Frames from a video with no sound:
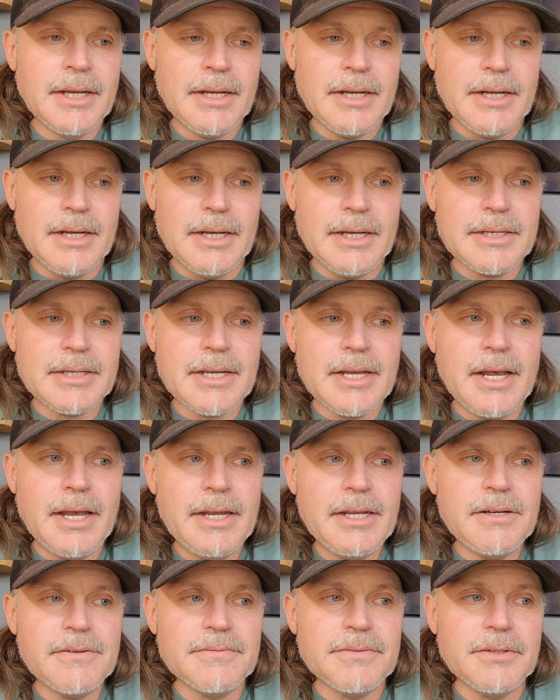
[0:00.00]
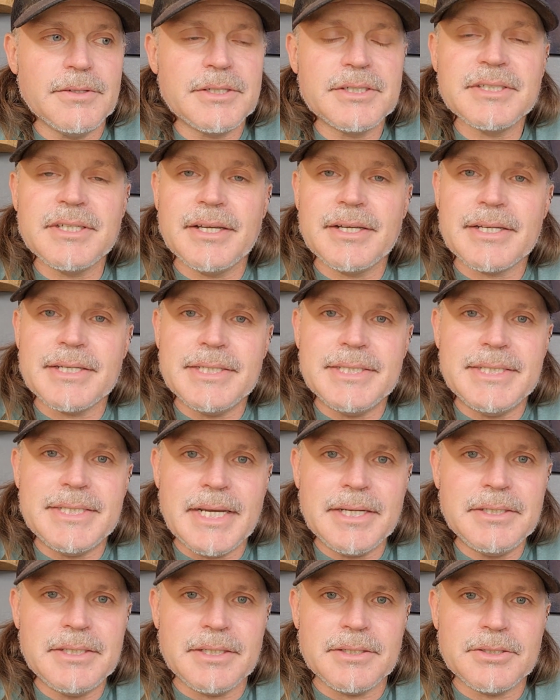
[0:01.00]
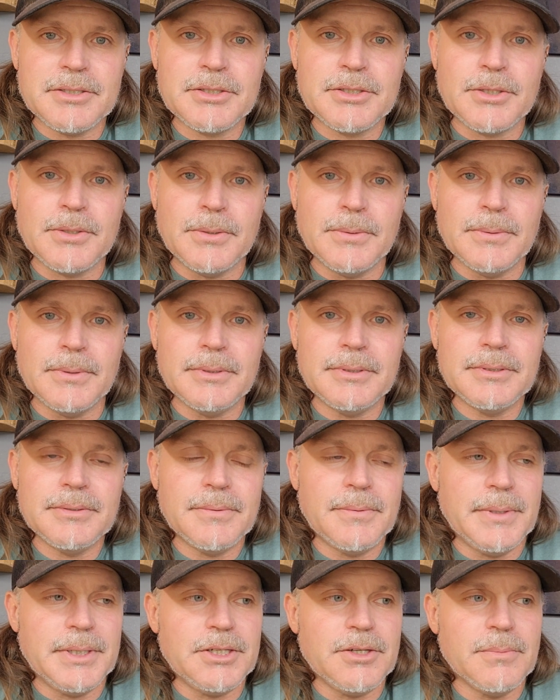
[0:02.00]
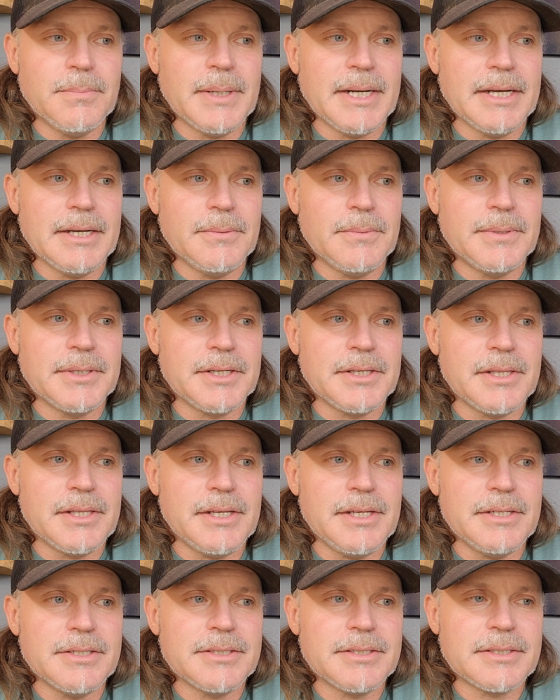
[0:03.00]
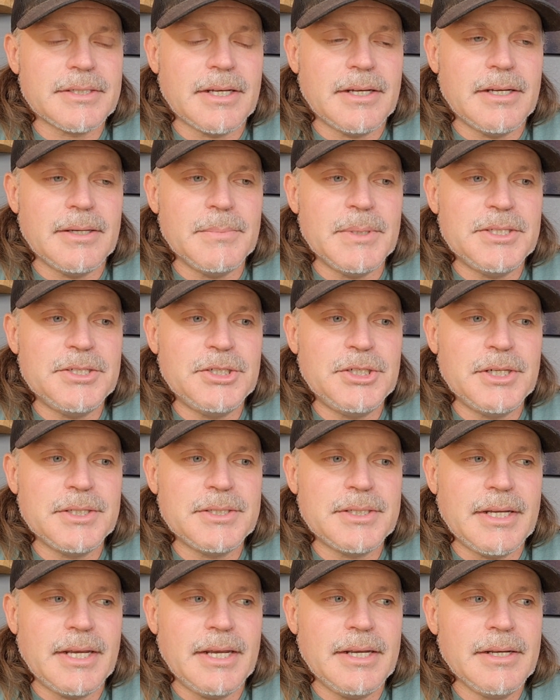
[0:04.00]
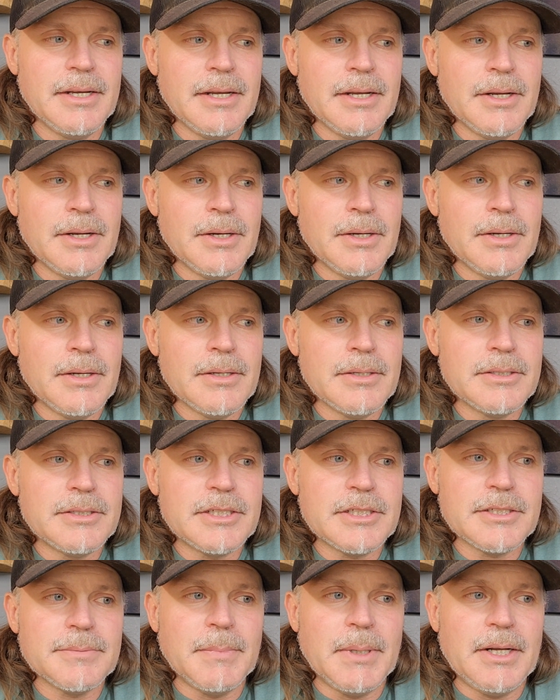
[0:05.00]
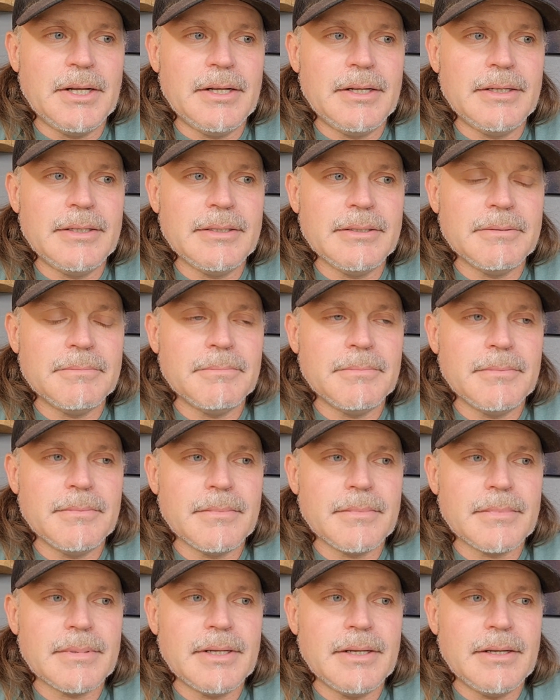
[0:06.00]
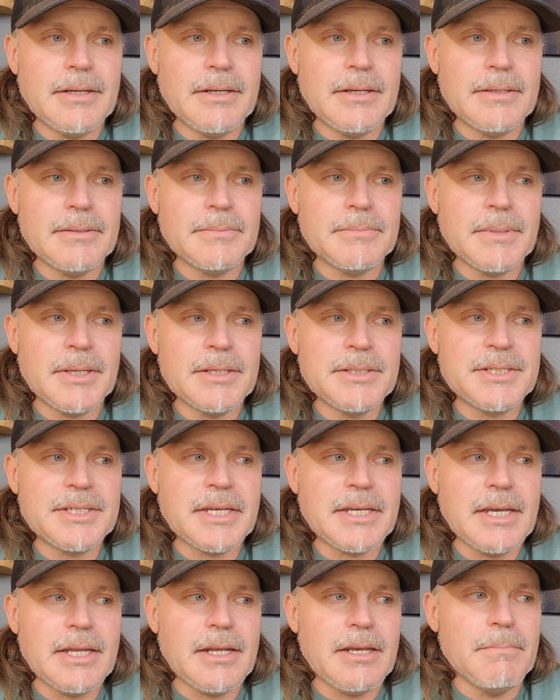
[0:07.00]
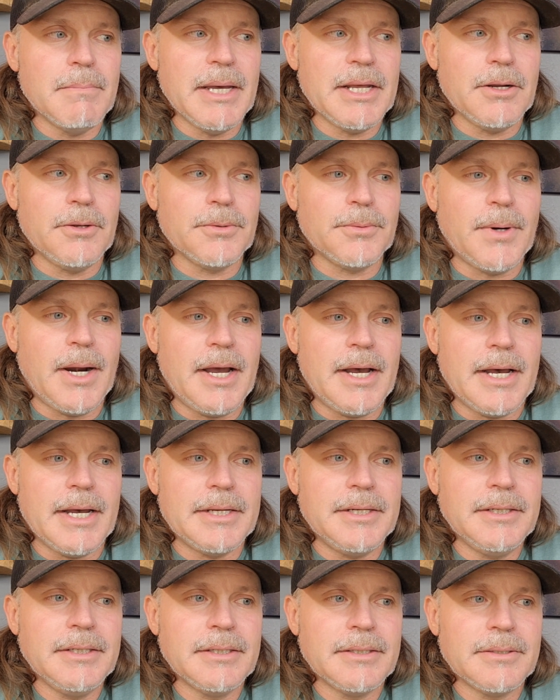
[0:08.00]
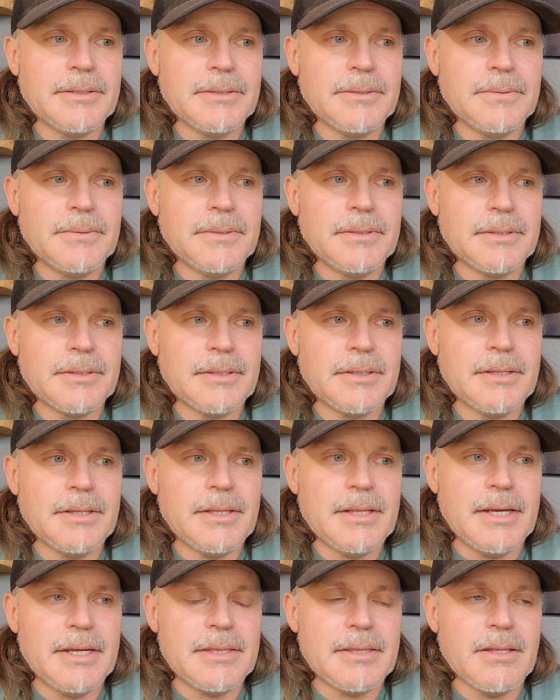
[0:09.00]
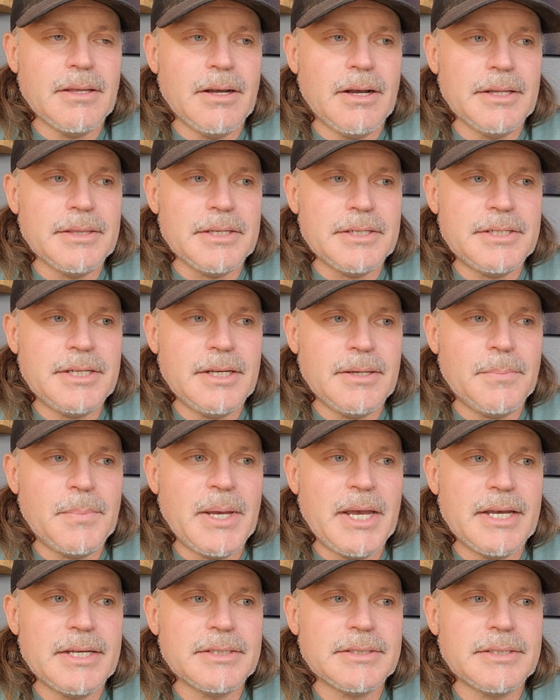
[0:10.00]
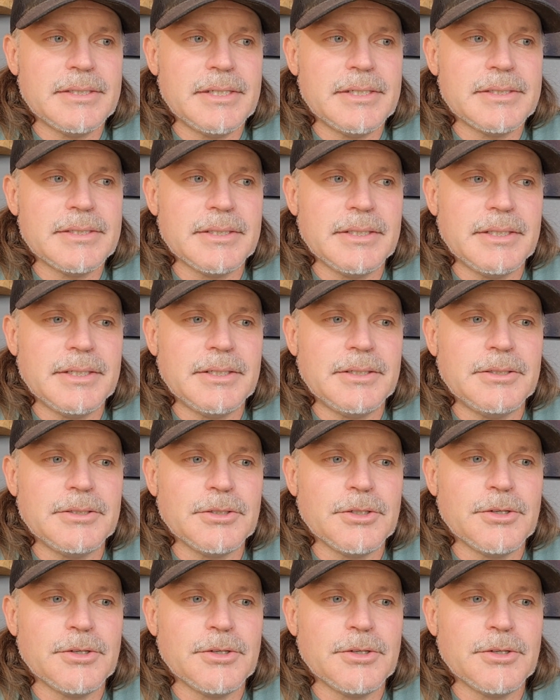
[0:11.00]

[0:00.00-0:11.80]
It kind of looks like a dentist tool when you buy one of these. It's just a small skinny metal rod that on the tip has this little